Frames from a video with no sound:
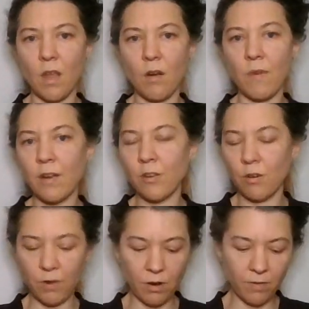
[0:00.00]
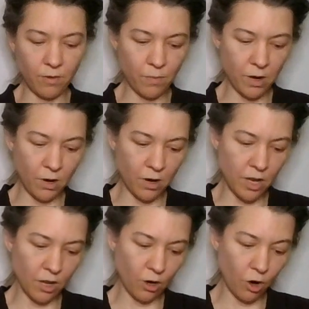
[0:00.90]
around your rearview mirror
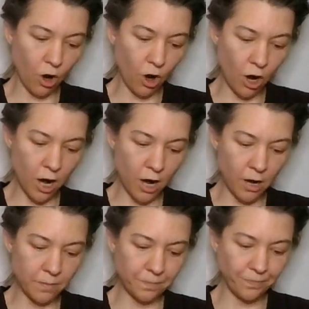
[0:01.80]
in your car.